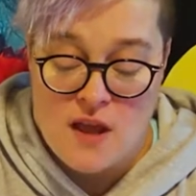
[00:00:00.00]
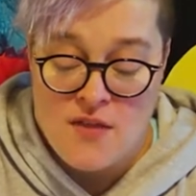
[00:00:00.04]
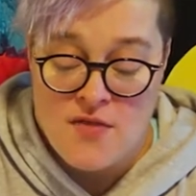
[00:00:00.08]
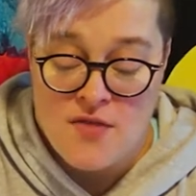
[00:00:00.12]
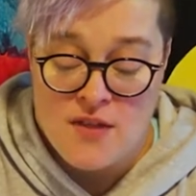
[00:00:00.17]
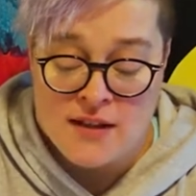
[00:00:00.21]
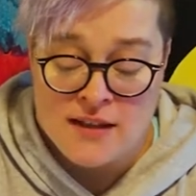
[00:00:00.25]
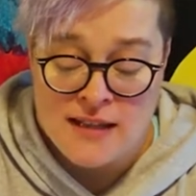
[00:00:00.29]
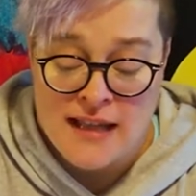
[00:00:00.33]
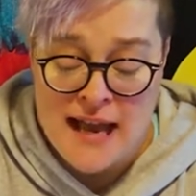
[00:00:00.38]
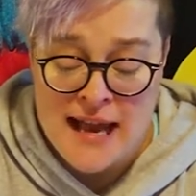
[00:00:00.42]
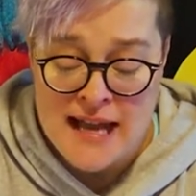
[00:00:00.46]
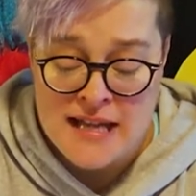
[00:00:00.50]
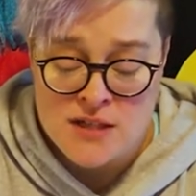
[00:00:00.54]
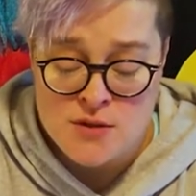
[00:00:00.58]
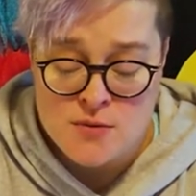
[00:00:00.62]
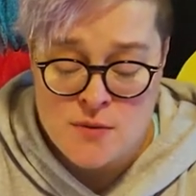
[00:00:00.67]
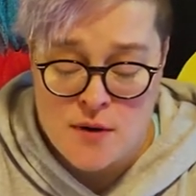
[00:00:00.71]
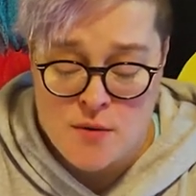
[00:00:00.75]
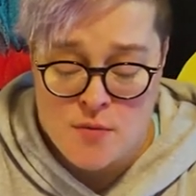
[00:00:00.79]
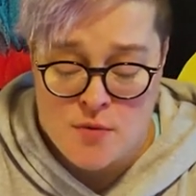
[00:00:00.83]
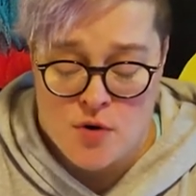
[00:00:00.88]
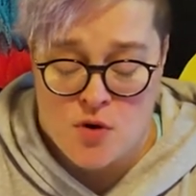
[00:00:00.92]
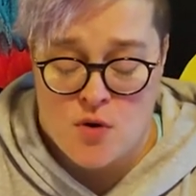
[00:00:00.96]
The last
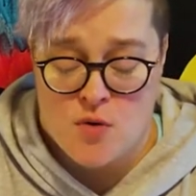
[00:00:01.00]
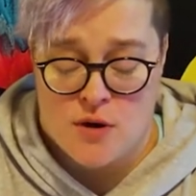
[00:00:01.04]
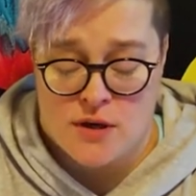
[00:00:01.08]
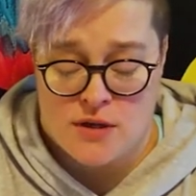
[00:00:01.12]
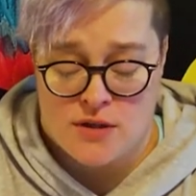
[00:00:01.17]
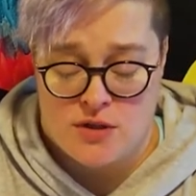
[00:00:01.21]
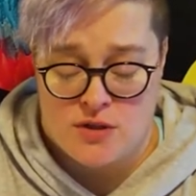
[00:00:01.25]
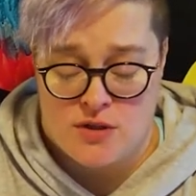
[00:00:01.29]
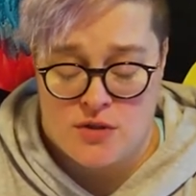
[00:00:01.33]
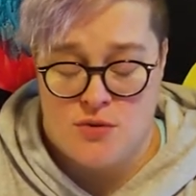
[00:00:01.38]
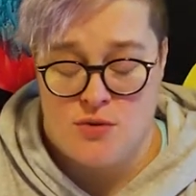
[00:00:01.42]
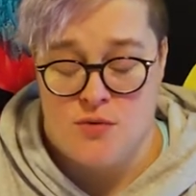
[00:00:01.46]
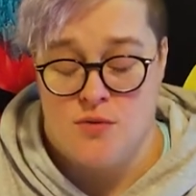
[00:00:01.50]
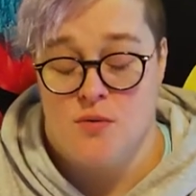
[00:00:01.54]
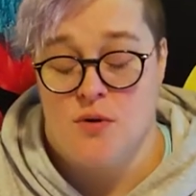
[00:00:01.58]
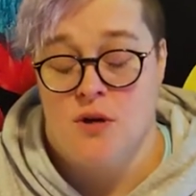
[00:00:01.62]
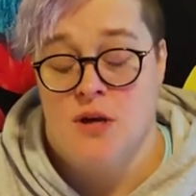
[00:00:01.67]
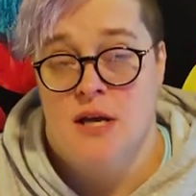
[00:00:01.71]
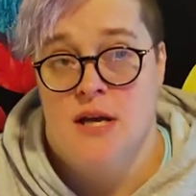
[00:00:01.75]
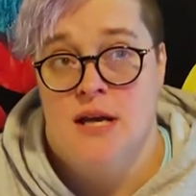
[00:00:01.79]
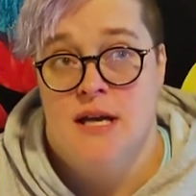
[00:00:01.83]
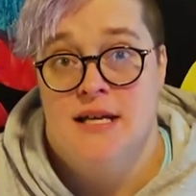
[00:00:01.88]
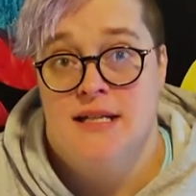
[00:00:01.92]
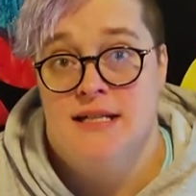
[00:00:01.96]
way we're going to
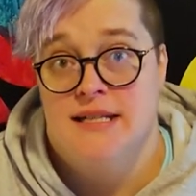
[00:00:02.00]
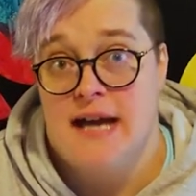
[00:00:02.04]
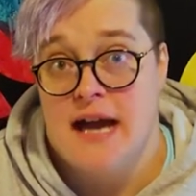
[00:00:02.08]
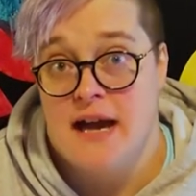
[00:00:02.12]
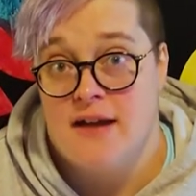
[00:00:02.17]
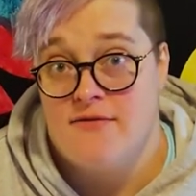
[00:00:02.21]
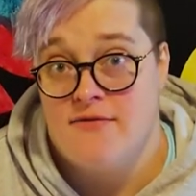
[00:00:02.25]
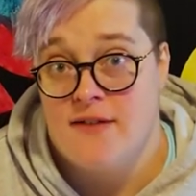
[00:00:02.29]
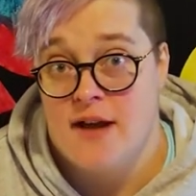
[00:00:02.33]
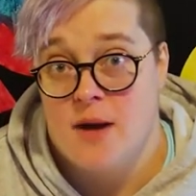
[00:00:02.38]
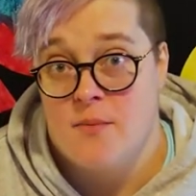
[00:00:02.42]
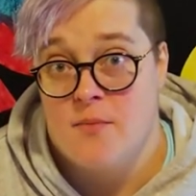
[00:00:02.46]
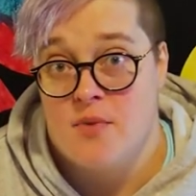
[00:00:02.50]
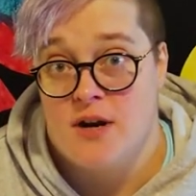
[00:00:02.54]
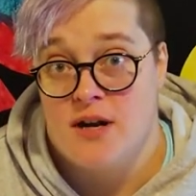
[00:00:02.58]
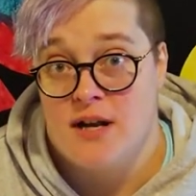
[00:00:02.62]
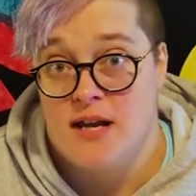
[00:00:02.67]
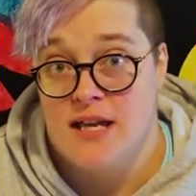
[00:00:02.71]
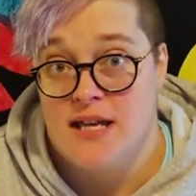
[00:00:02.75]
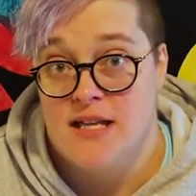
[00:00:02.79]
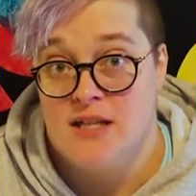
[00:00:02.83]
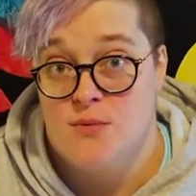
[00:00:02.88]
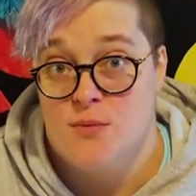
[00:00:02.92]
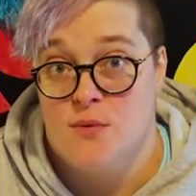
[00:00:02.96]
dye fabric
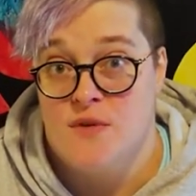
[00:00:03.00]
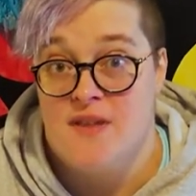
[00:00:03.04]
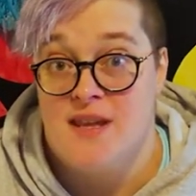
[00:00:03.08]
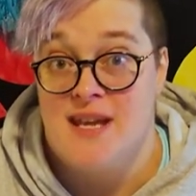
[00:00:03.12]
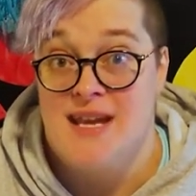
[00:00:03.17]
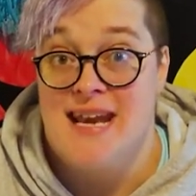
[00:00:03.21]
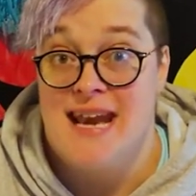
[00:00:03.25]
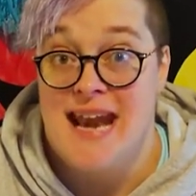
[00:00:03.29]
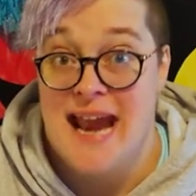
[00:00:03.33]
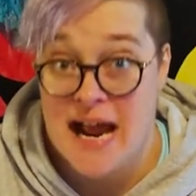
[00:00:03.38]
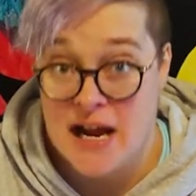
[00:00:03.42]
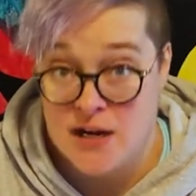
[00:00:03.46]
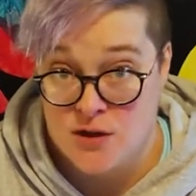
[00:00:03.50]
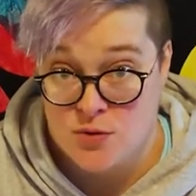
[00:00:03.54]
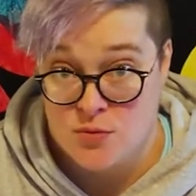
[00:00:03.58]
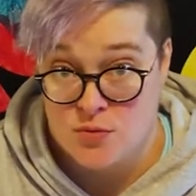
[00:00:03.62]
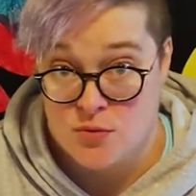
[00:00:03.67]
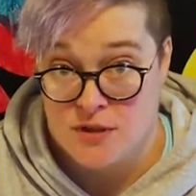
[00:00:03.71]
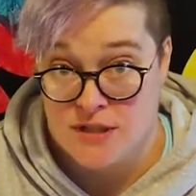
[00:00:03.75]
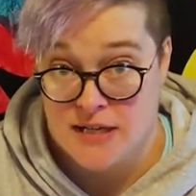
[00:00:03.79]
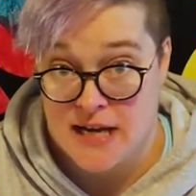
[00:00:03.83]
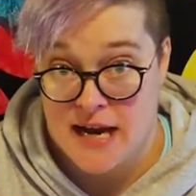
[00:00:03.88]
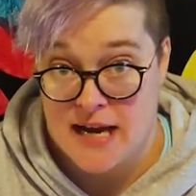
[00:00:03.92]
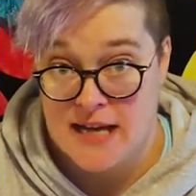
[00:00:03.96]
is with
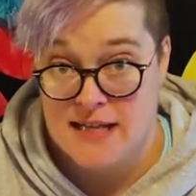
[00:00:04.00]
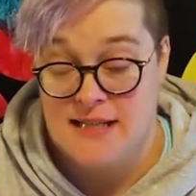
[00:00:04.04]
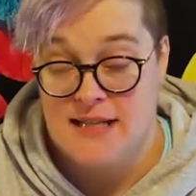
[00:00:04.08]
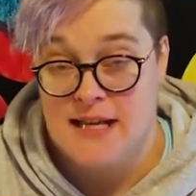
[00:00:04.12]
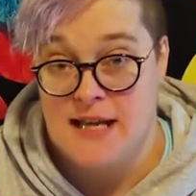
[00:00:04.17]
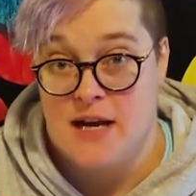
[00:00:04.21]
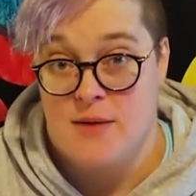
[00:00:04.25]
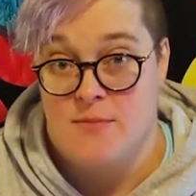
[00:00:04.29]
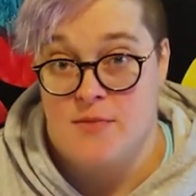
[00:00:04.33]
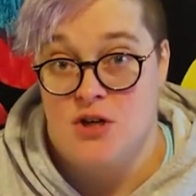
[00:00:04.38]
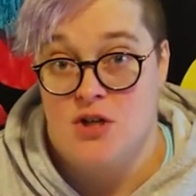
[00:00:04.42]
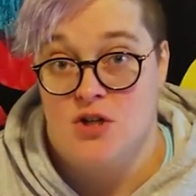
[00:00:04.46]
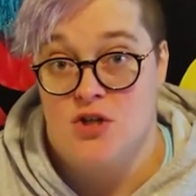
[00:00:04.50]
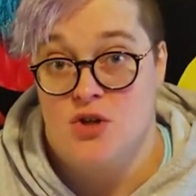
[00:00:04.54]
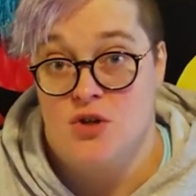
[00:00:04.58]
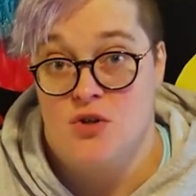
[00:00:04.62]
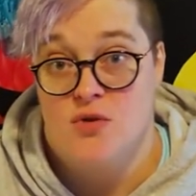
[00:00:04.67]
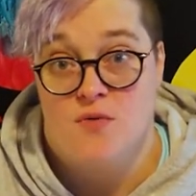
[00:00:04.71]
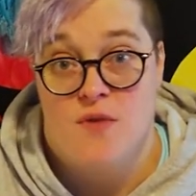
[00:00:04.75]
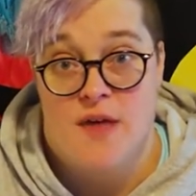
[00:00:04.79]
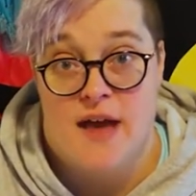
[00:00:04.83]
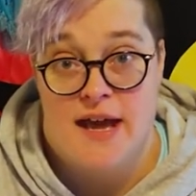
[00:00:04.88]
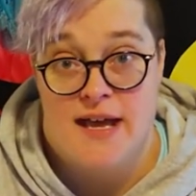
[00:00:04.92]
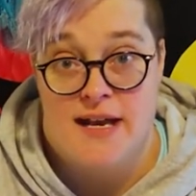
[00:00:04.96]
natural dyes, and I'm going to show
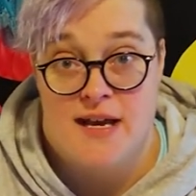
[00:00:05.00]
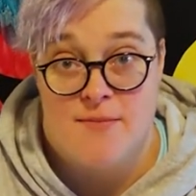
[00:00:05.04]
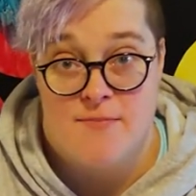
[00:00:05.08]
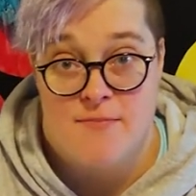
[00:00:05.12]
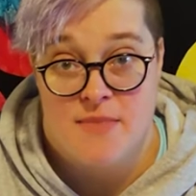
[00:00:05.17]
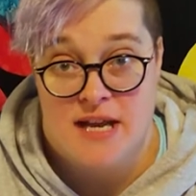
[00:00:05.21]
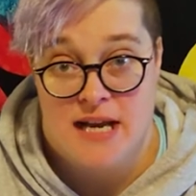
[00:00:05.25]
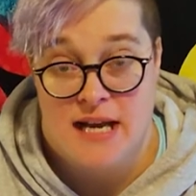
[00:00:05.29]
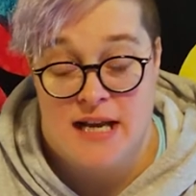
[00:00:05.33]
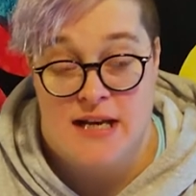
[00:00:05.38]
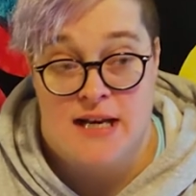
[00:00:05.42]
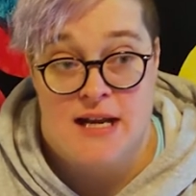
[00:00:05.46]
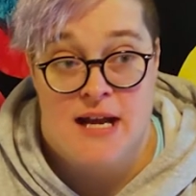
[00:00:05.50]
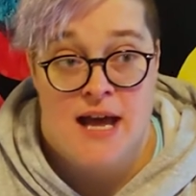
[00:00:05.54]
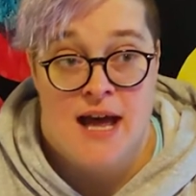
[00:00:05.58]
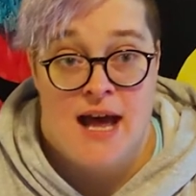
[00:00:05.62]
you that in a minute.